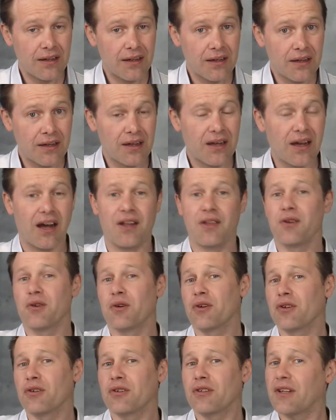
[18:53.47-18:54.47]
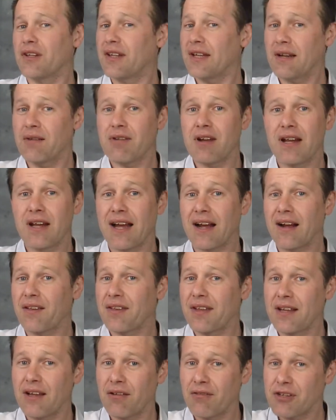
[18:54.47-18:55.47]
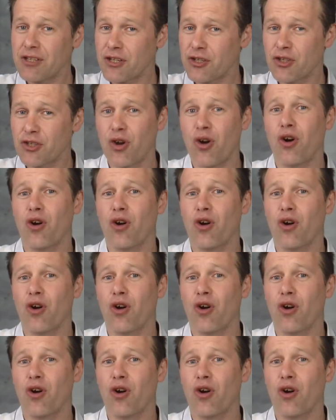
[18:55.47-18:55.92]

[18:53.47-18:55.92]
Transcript: and the only other thing really I can think of is a dog.